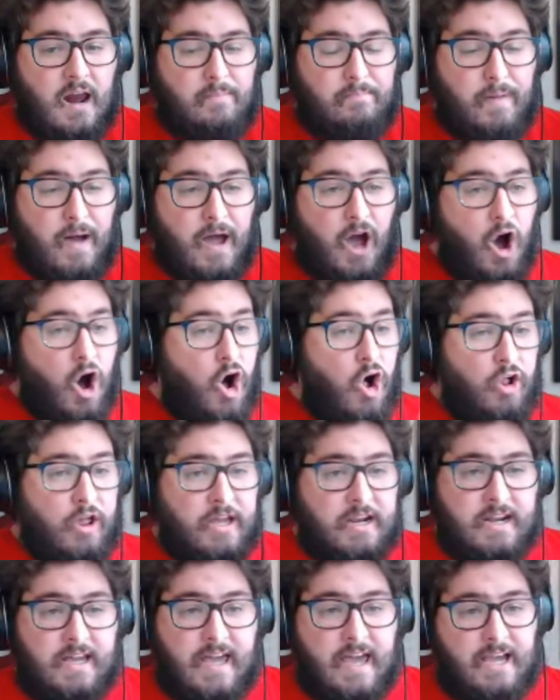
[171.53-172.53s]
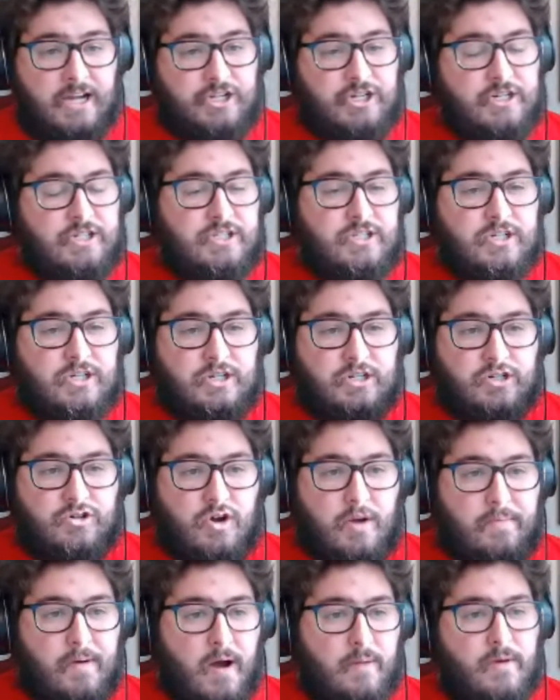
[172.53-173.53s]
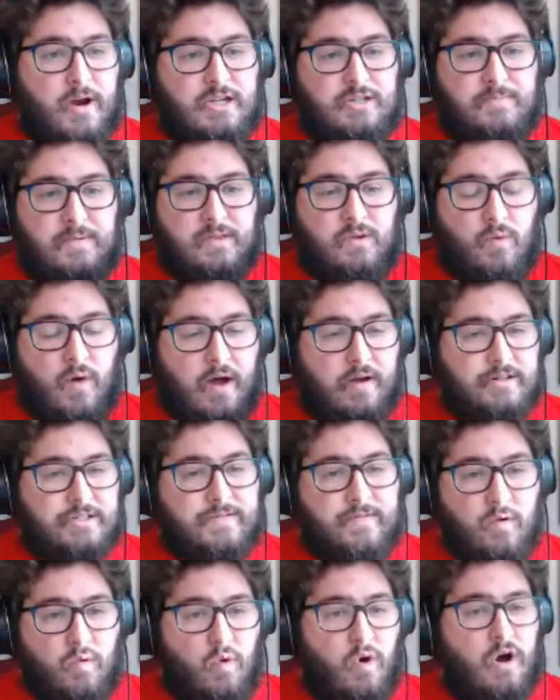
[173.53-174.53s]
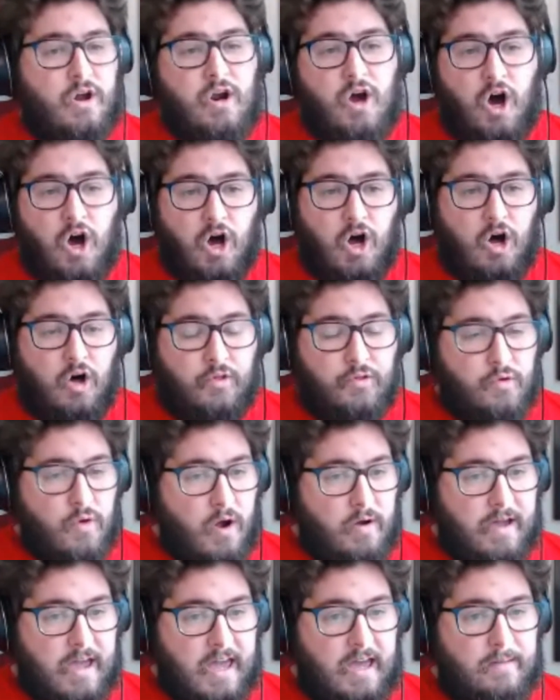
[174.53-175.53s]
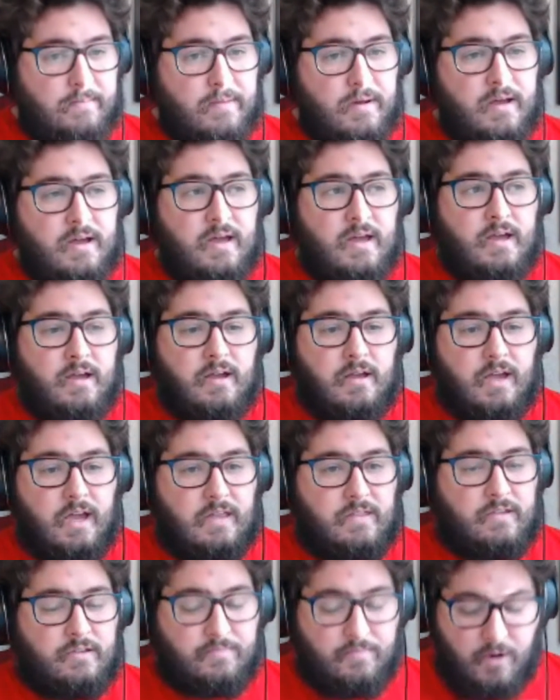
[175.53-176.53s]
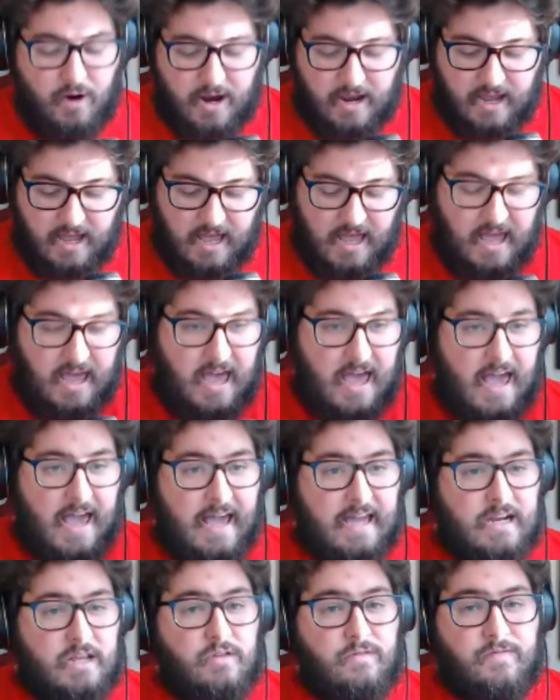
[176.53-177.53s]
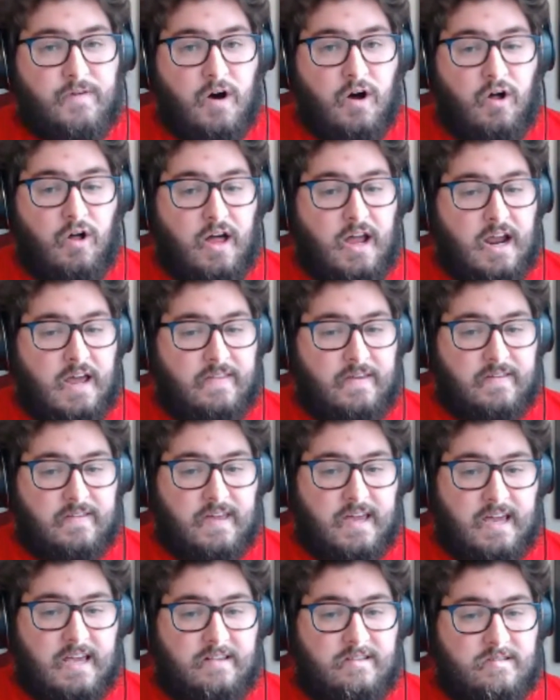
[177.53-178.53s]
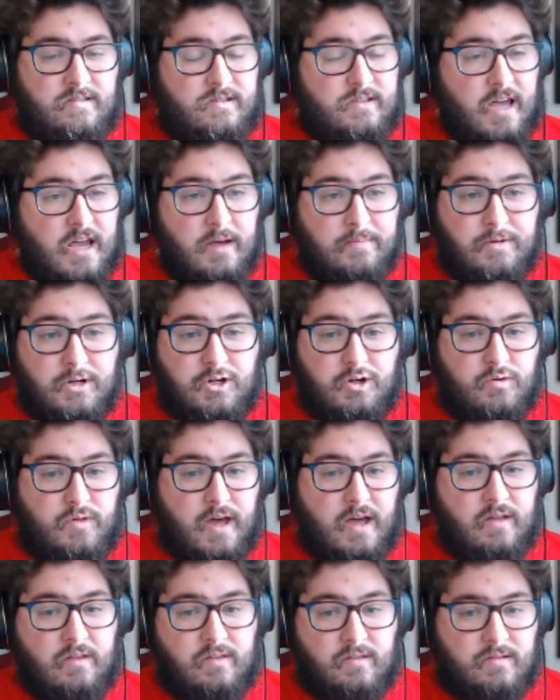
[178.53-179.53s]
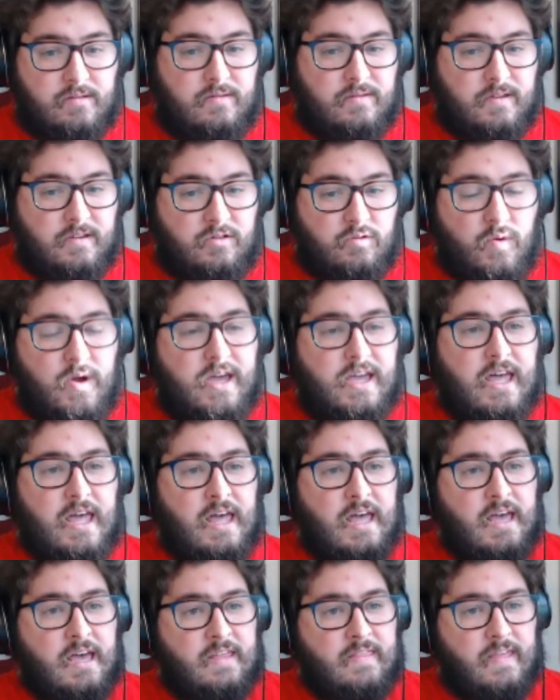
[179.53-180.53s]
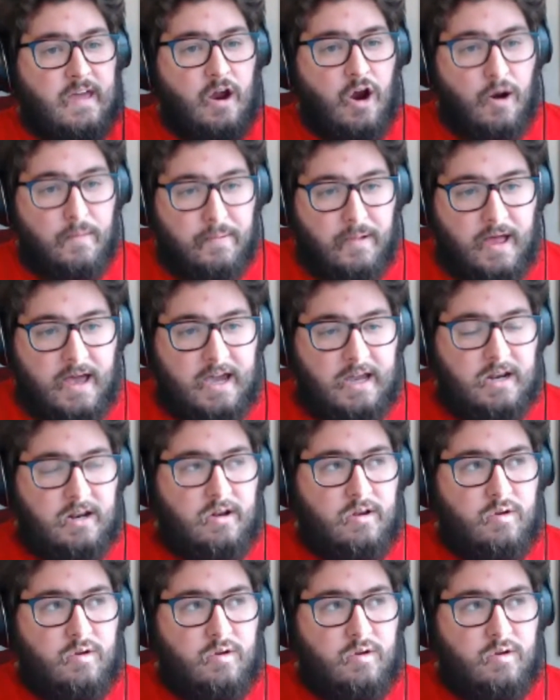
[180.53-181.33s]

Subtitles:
By all indications, Trey Palmer has been the wide receiver one all throughout camp in the spring and in the fall, and I think that he's set up to do that this week. They are playing